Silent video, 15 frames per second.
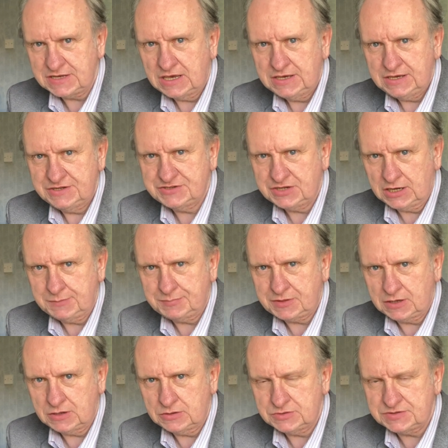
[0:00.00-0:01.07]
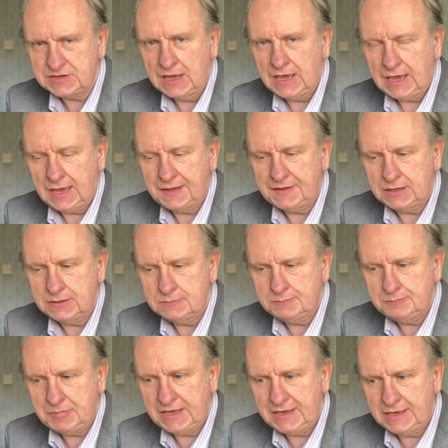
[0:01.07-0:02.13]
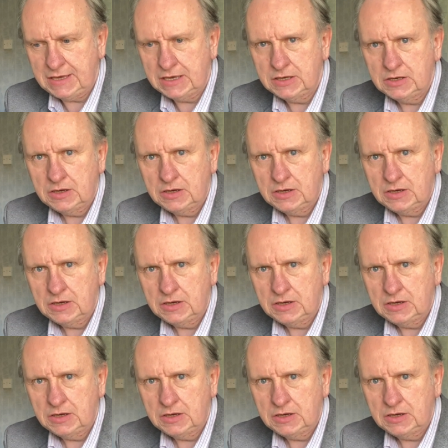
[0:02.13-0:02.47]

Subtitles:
you type those, and then bing,